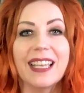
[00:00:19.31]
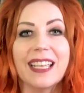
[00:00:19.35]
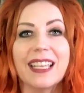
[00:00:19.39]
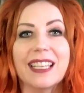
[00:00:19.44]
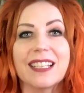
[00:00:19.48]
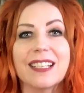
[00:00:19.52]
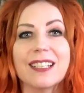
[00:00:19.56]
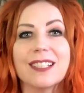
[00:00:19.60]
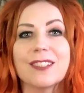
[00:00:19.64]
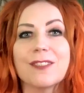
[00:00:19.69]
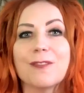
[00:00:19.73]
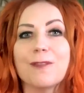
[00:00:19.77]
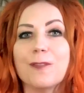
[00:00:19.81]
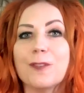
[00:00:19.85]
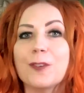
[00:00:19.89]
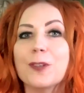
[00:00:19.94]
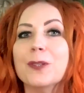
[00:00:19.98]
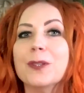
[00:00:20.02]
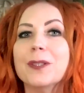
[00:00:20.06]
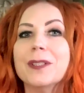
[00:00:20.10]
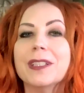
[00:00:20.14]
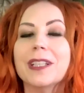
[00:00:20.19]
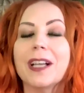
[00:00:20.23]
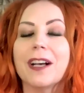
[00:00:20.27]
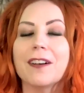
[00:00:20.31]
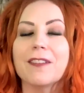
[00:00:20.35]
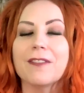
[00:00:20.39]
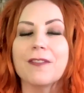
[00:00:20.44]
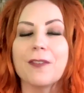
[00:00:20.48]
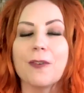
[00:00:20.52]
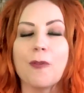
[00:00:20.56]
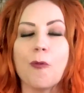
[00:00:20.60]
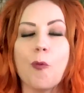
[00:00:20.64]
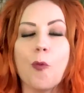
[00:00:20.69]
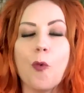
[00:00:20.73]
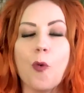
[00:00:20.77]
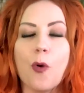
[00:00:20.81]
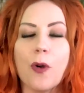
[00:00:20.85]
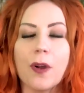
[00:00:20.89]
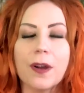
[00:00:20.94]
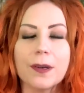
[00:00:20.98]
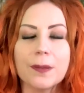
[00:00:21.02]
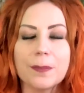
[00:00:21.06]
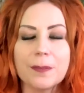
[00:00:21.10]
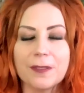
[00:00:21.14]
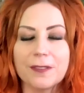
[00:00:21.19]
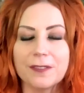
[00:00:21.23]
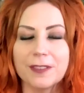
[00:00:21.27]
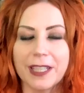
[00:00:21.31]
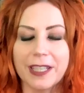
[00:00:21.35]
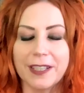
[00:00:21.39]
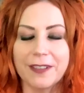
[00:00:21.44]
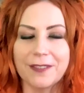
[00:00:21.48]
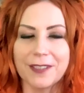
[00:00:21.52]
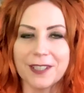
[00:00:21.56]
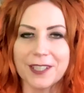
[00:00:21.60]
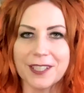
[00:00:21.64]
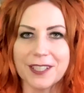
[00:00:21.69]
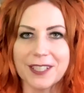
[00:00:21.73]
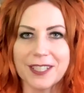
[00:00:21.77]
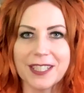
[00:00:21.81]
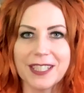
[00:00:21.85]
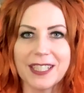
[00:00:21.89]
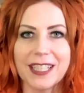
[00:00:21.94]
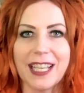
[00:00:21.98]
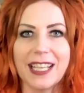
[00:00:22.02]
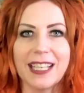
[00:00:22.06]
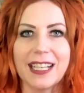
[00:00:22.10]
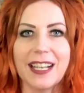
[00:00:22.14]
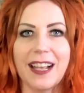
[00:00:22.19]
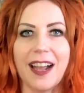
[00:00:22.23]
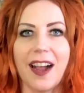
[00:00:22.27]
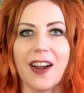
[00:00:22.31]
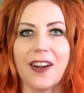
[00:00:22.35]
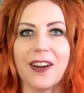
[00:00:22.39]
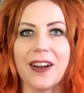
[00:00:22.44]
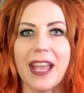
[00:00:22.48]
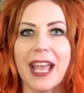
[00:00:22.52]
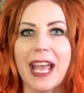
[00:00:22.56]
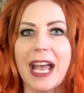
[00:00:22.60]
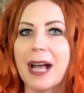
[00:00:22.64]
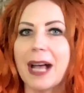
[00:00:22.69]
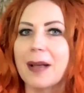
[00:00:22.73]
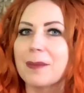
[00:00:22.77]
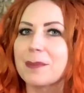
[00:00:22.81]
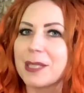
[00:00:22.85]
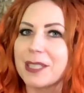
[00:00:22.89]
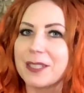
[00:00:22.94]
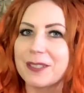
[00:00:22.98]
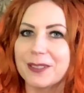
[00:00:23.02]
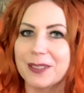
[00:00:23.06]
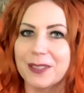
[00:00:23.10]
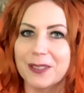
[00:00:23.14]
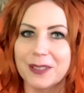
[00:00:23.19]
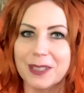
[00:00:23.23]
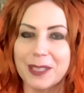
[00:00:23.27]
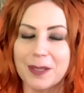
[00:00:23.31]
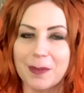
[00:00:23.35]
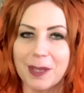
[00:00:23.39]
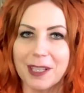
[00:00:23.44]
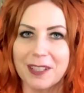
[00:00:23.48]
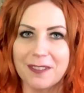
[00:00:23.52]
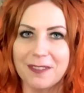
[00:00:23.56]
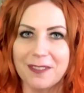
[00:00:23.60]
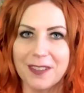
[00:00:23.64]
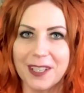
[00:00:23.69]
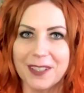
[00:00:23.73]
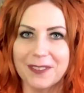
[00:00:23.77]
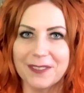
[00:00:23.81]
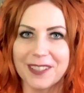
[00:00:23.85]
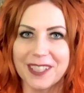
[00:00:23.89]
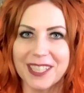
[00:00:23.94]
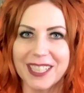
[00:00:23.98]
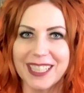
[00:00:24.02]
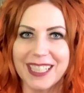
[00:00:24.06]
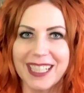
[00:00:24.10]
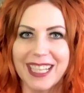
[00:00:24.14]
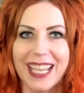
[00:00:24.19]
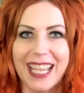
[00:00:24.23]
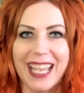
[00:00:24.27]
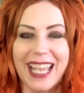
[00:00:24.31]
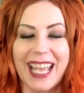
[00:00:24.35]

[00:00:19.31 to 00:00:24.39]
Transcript: It is full of the warm flavors that are absolutely my favorite,